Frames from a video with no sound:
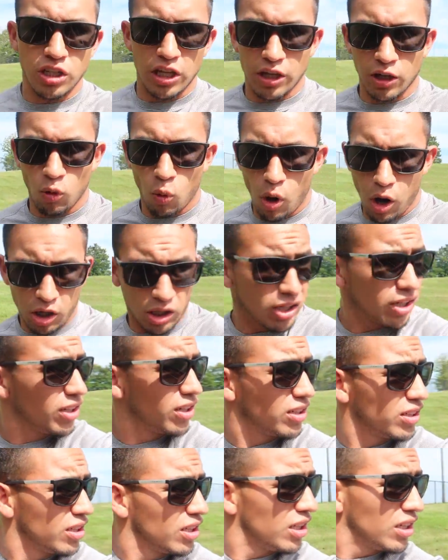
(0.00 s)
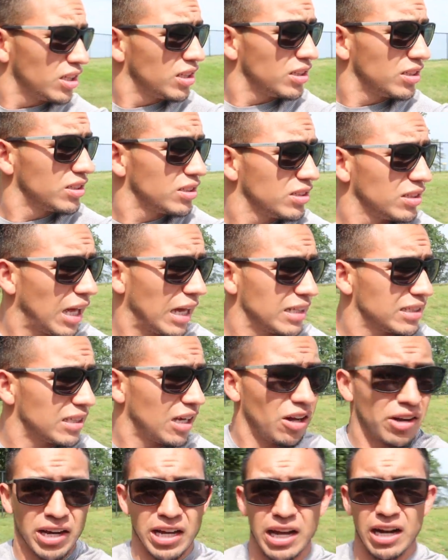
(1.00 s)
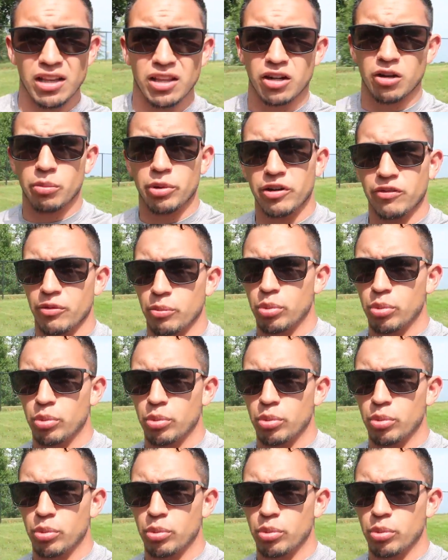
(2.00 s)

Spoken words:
taking a walk. It's nice out, I got a little bit of a